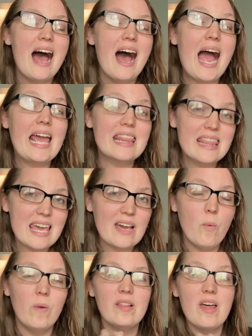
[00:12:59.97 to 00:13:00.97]
I think
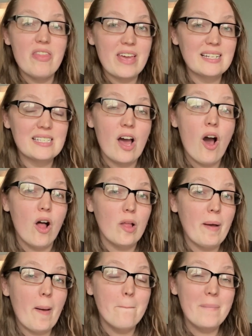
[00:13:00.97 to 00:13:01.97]
one of the things that All
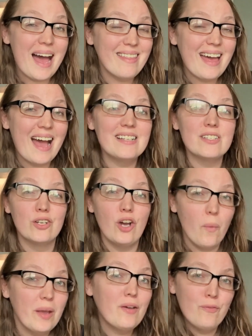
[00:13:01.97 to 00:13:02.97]
About Math has
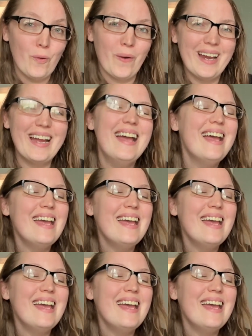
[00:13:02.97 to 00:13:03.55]
going for it